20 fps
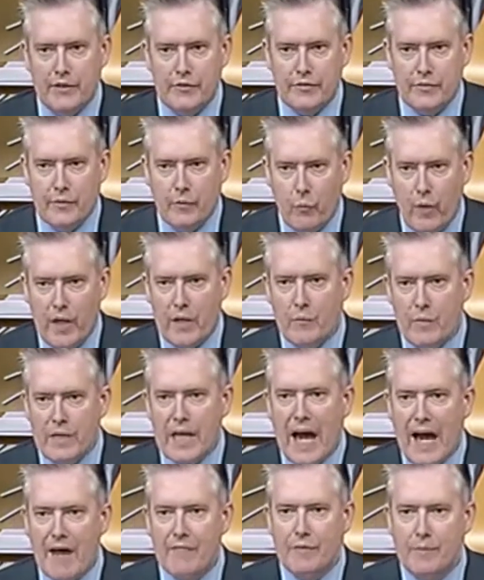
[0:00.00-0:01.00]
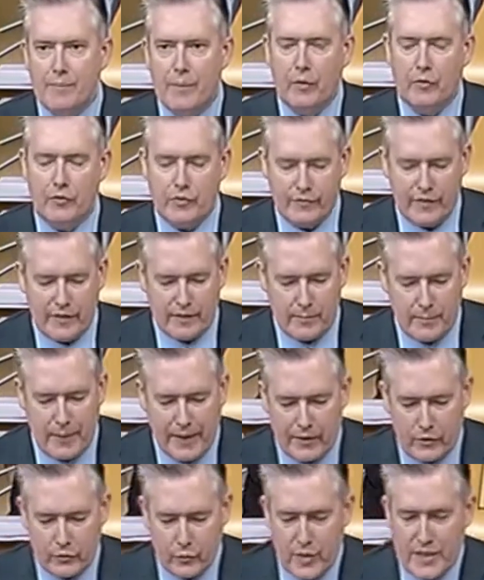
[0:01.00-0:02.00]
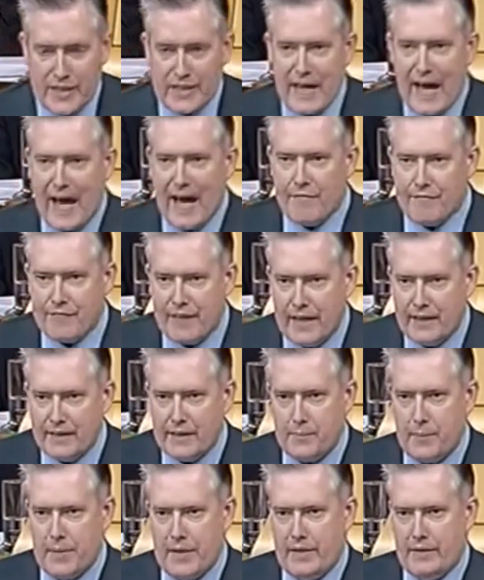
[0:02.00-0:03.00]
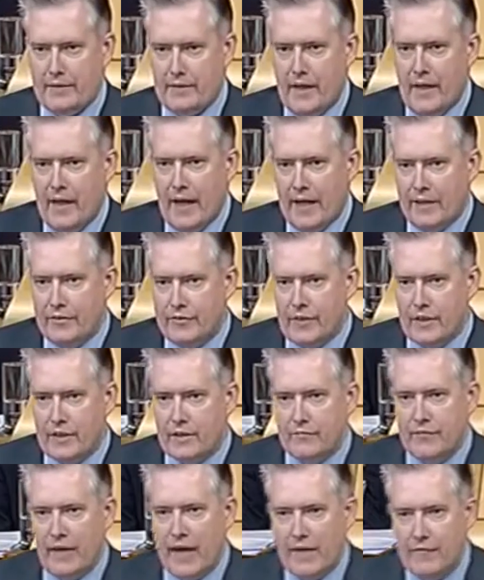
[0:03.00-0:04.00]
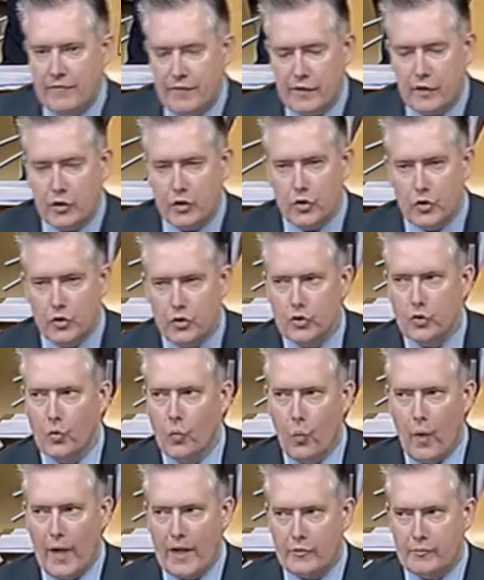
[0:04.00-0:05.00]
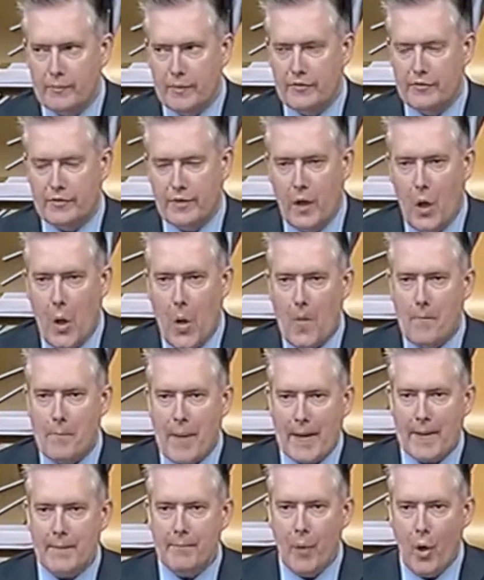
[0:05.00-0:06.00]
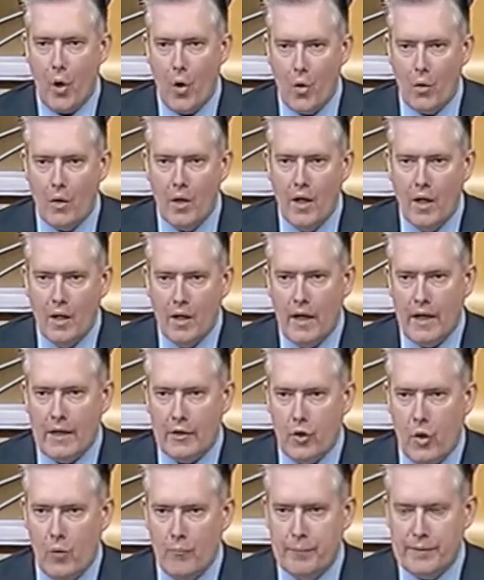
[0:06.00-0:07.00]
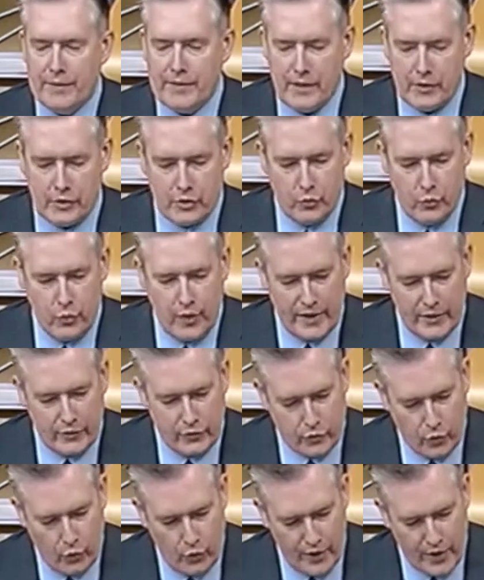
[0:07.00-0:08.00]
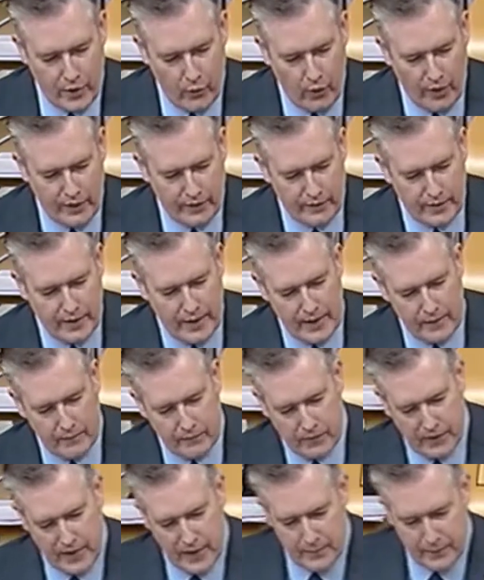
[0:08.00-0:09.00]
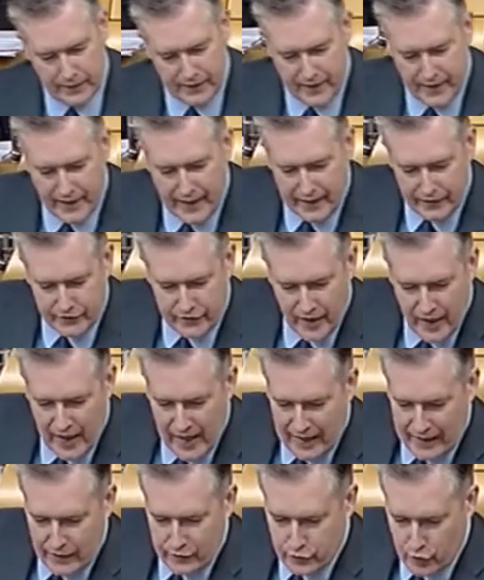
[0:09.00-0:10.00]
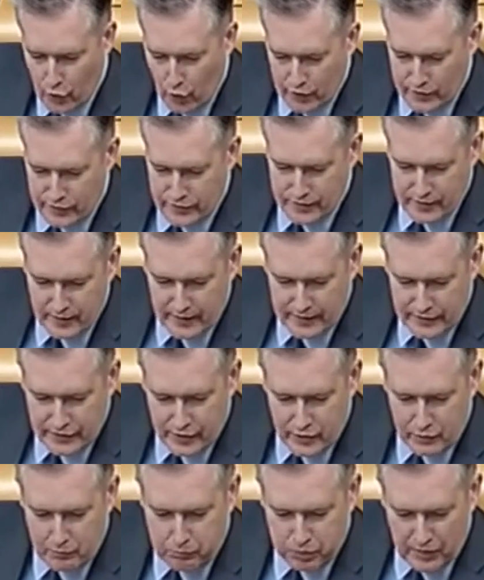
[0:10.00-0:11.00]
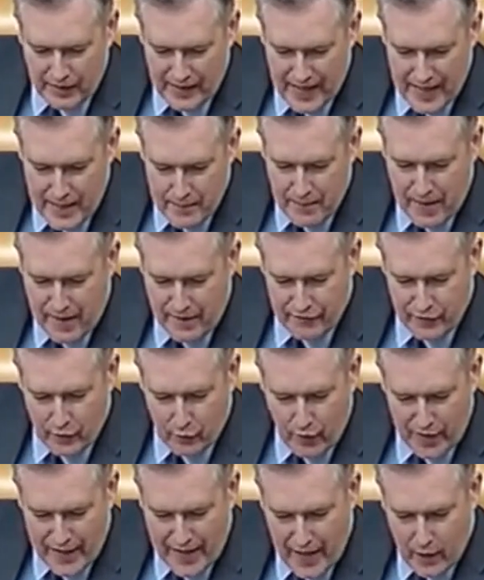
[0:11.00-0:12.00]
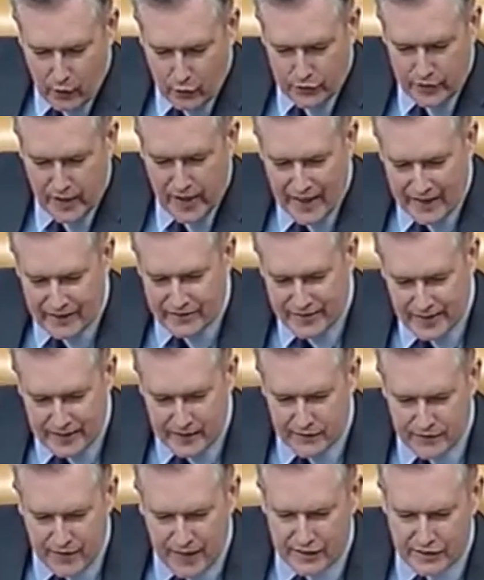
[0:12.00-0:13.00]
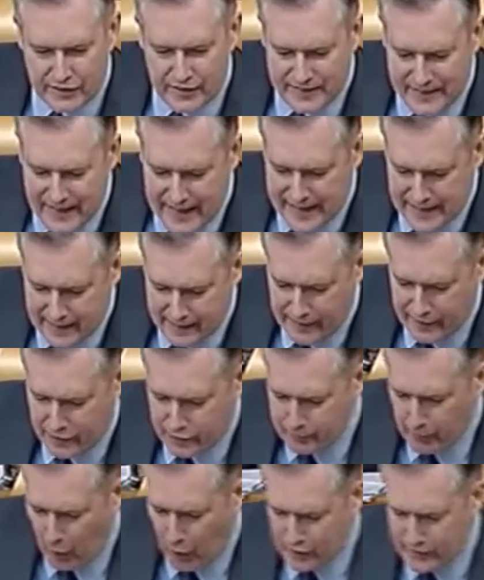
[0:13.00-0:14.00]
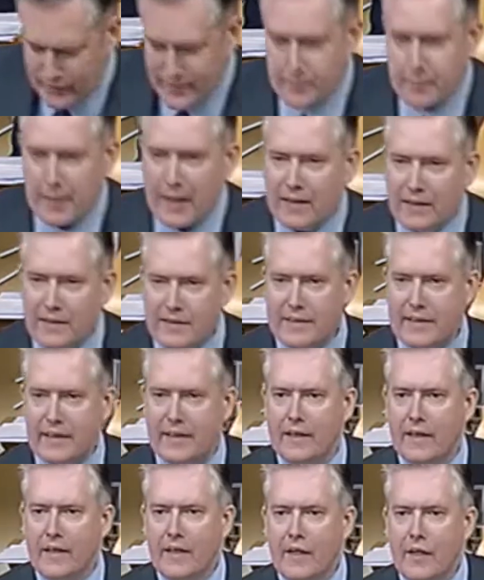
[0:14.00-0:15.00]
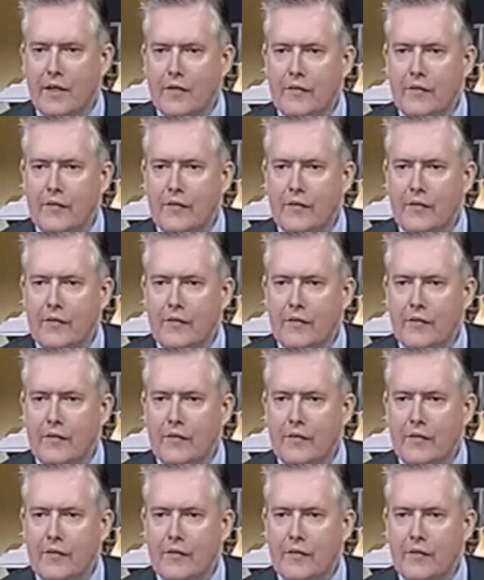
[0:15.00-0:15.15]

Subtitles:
because when we have the powers of independence, we can have that debate instead of having the usual Westminster ping-pong competition where it's Tory one time, Labour the next, and it's constantly just blame everyone else, instead of actually taking the responsibility